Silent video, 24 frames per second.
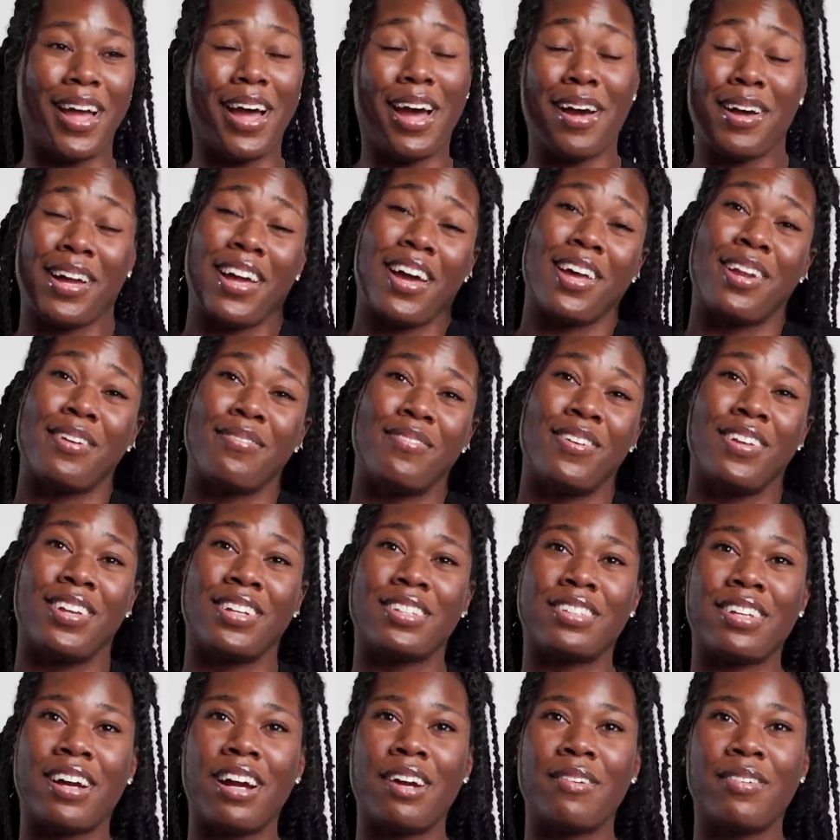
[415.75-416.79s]
I kind of feel a
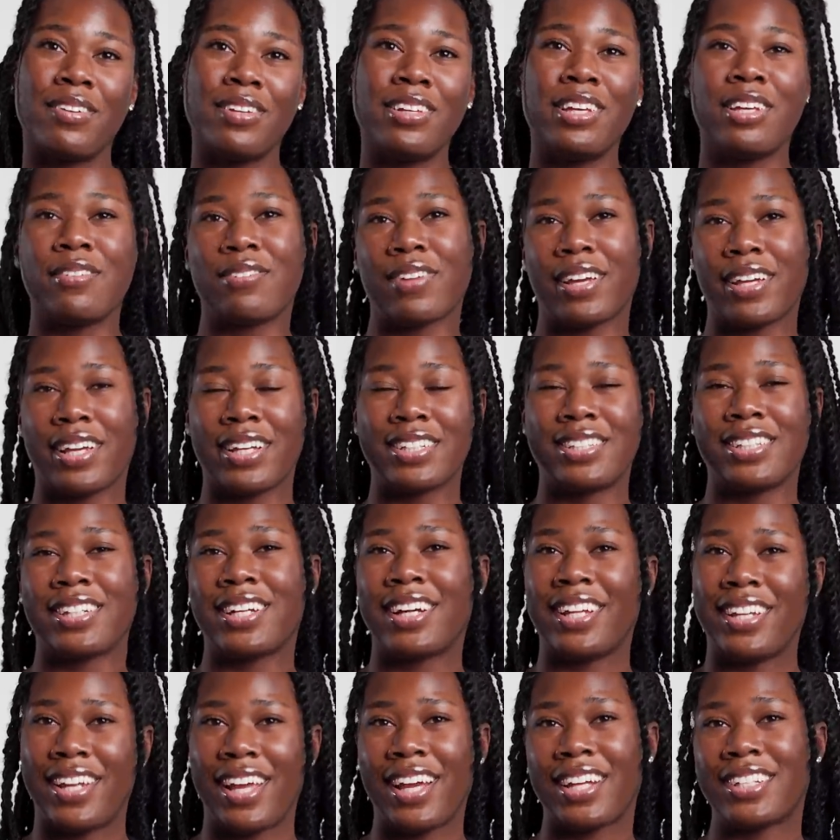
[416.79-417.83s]
sigh of relief. Like it's a
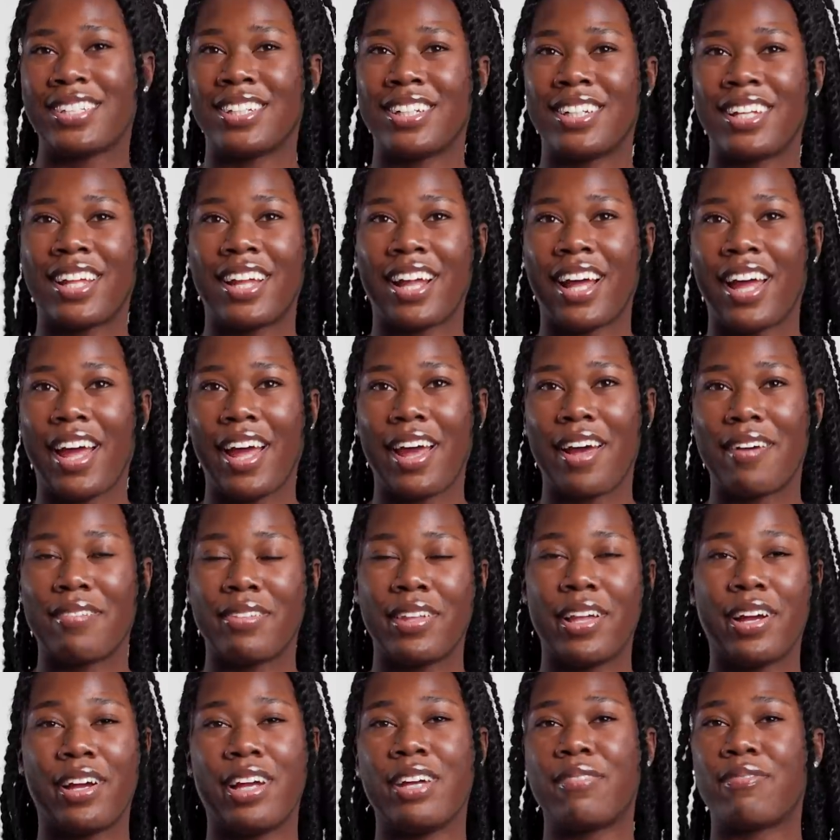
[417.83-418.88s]
connection that I have
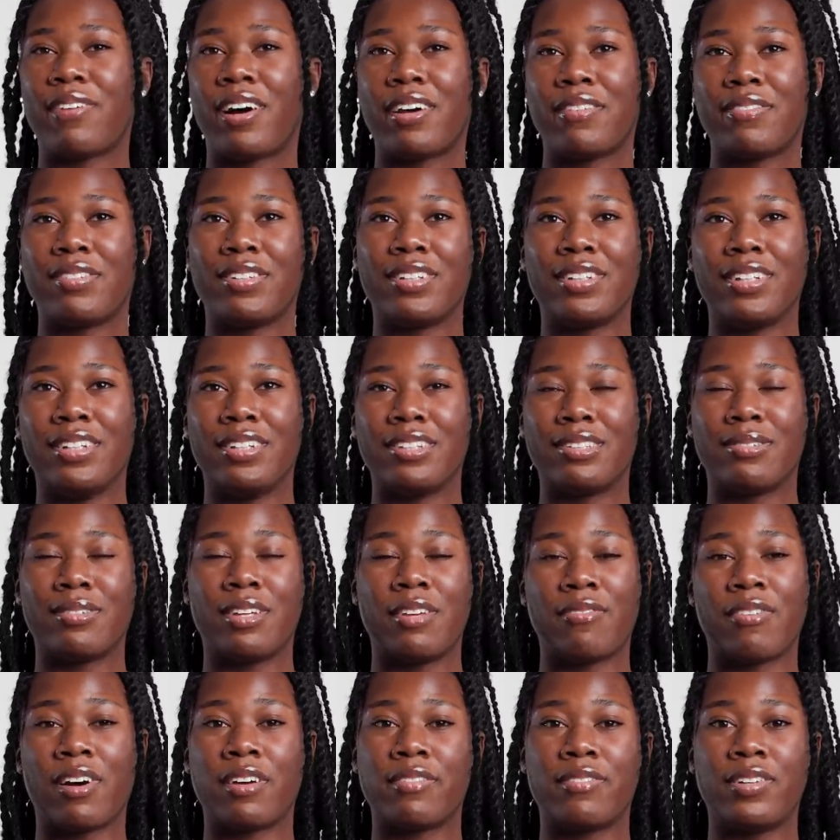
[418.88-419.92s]
there if I feel these,
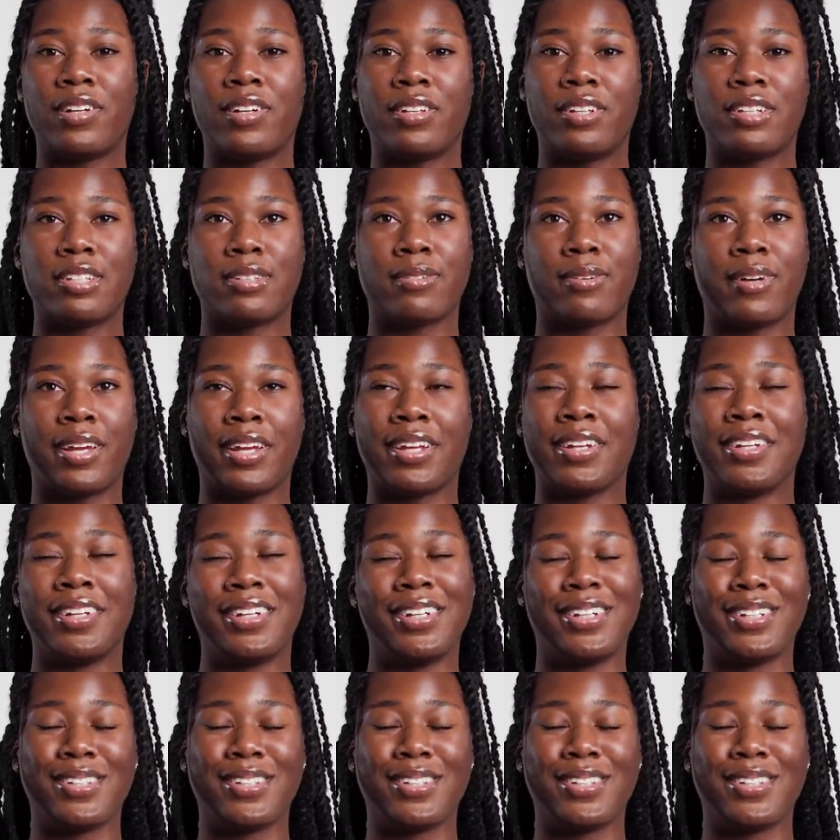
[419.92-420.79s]
if I feel this way.